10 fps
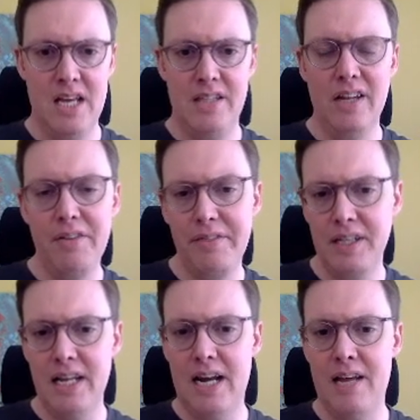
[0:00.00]
The other
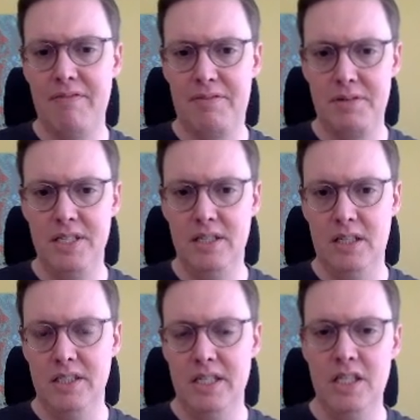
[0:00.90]
thing that f3
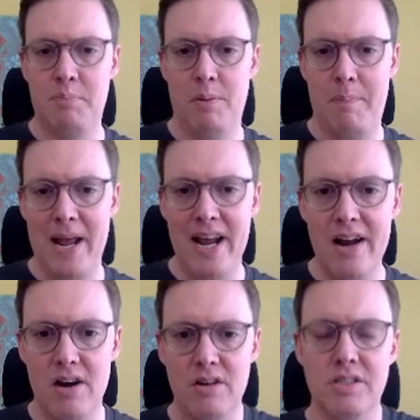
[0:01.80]
does is
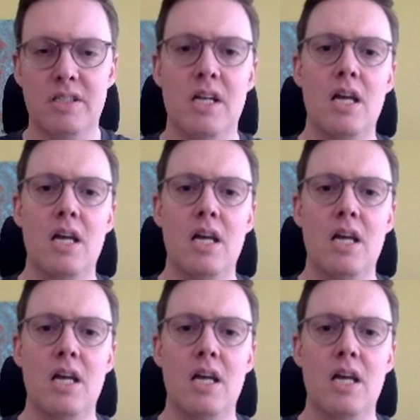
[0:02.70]
prepares